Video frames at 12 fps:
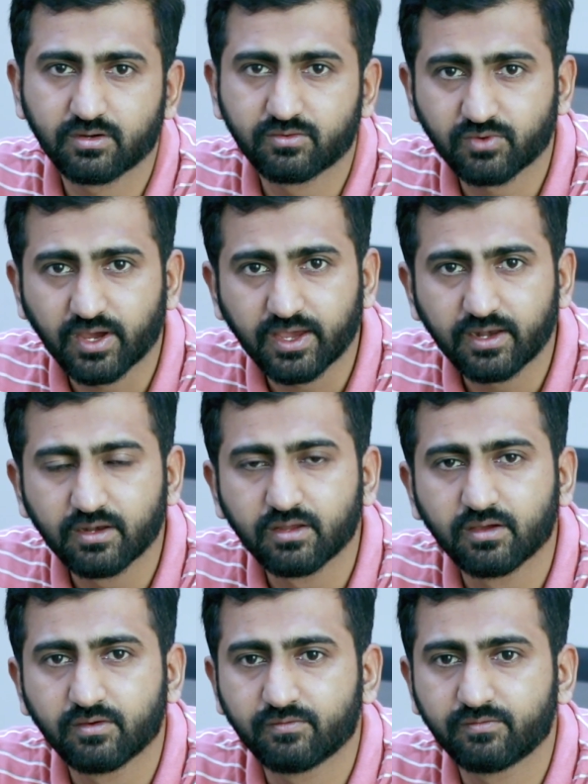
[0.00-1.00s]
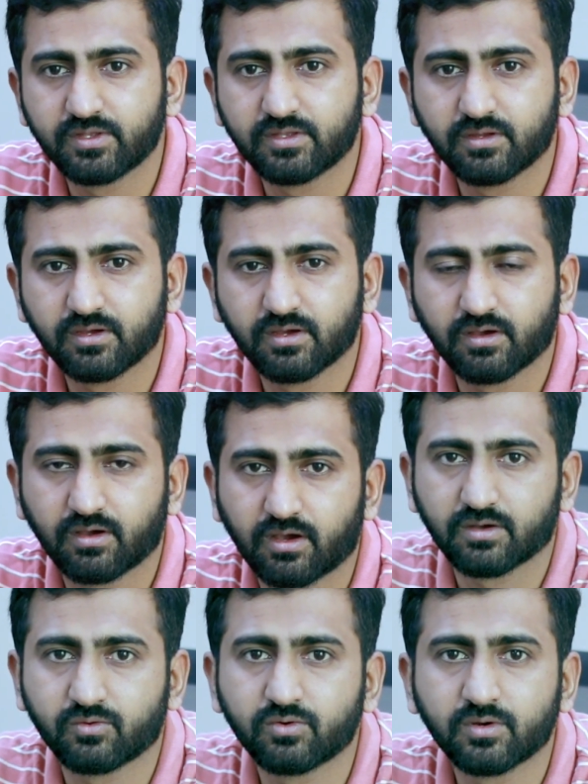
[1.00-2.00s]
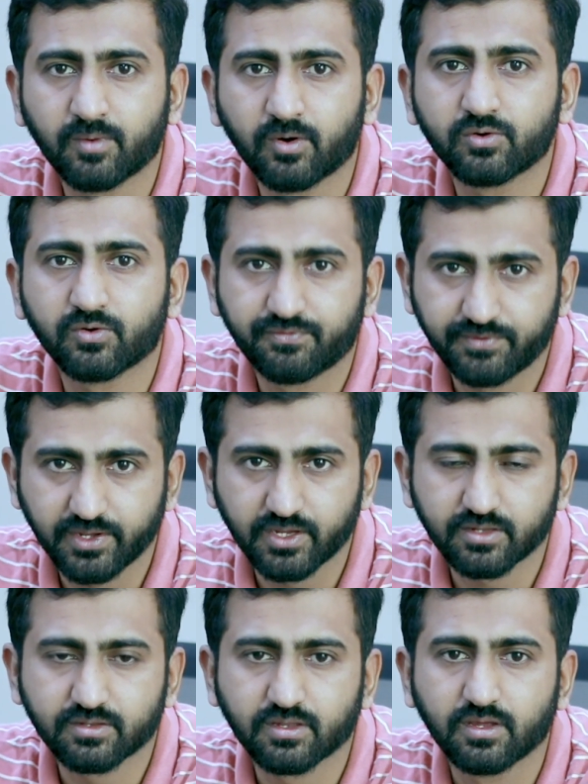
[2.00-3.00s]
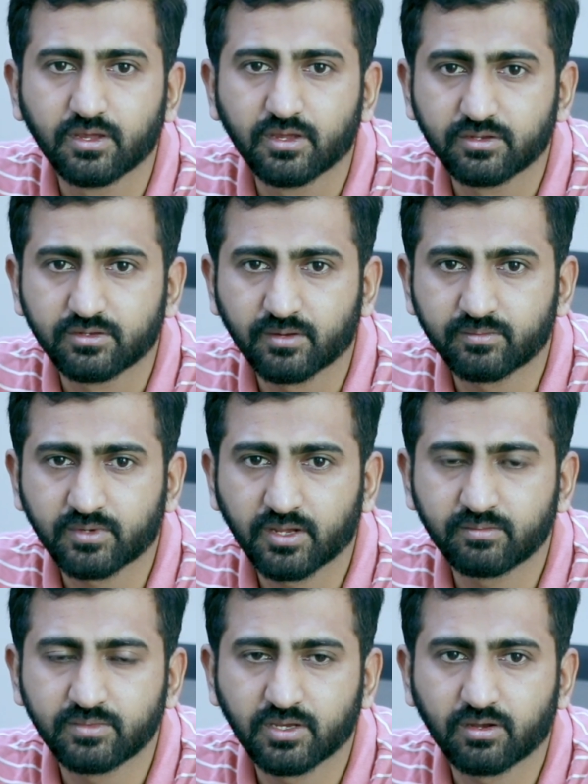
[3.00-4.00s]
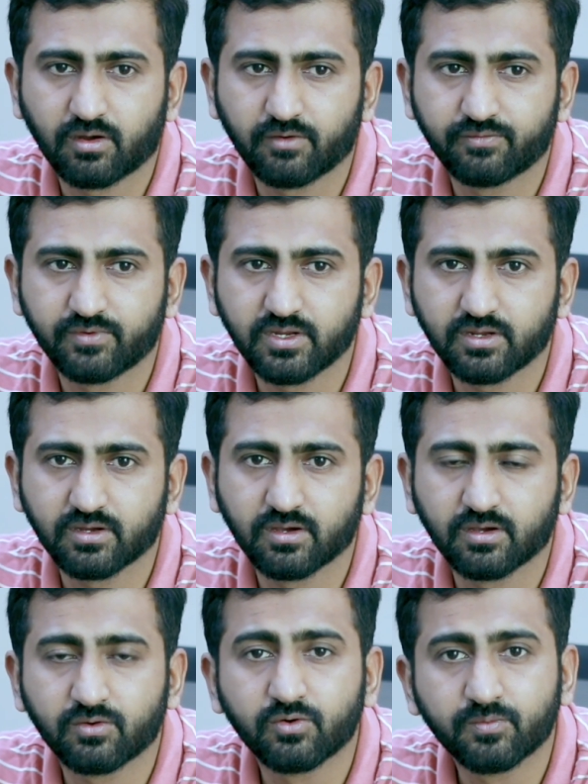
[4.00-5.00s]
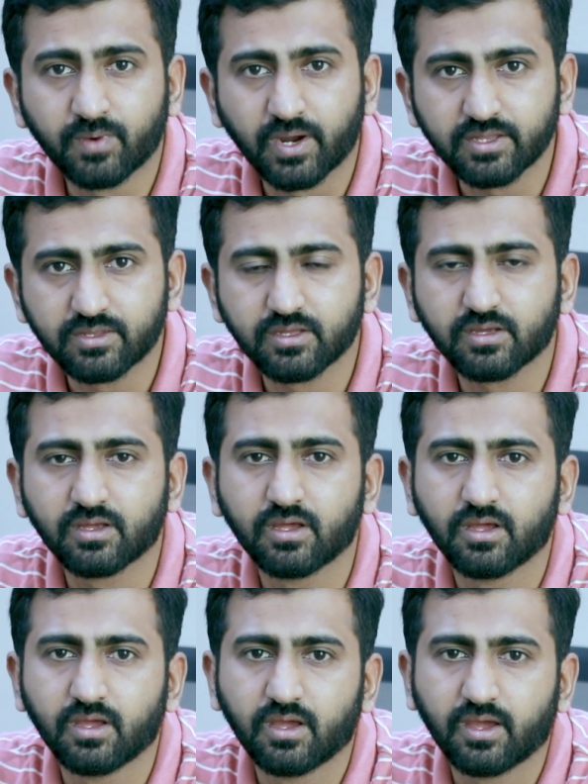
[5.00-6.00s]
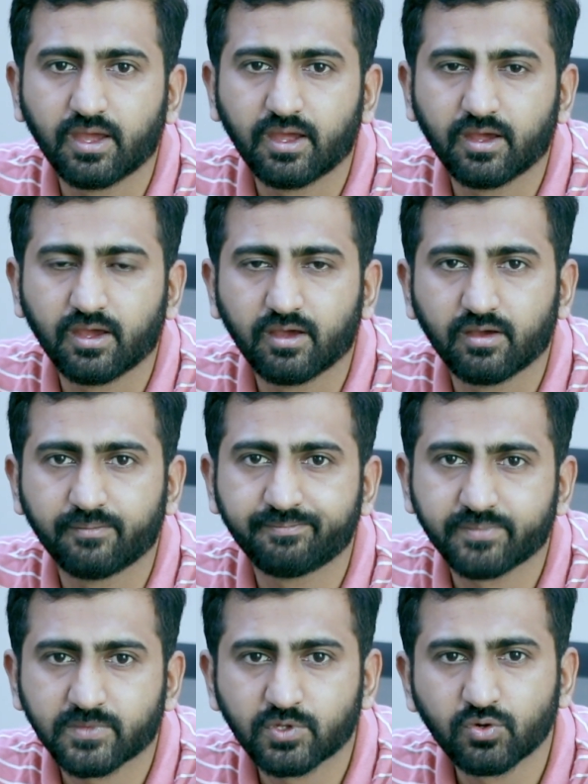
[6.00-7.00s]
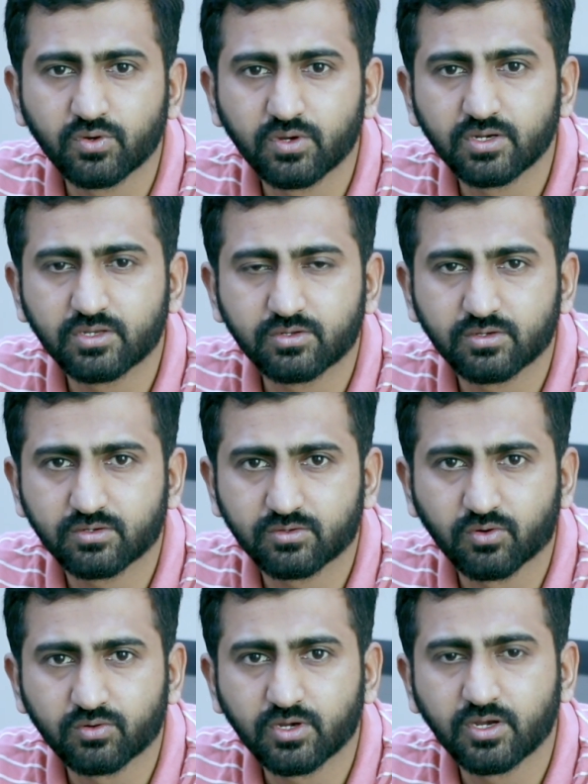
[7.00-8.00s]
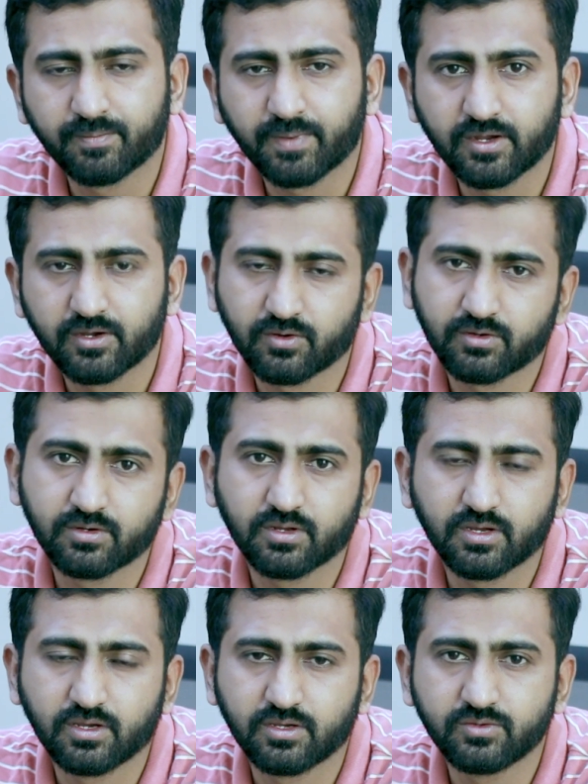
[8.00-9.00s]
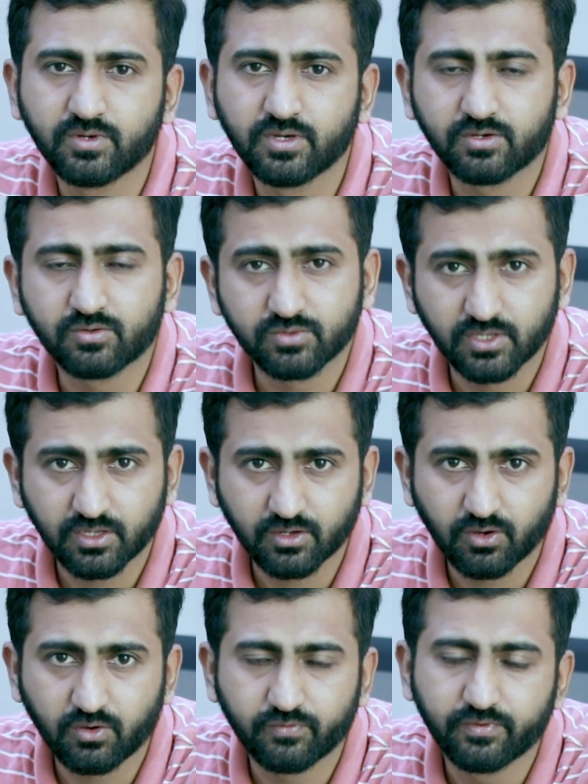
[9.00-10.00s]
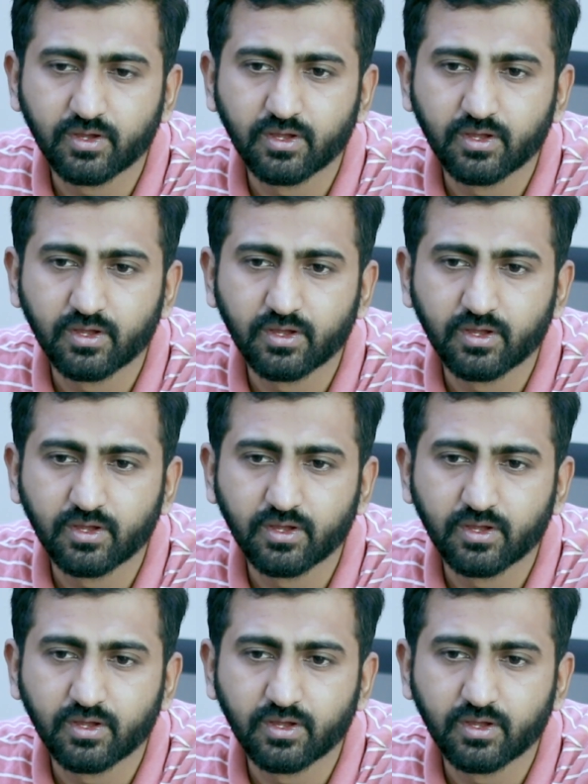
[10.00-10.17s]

trial with a good amount of days. Sometimes they are offering good pricing. So it's totally depend on you need to think of.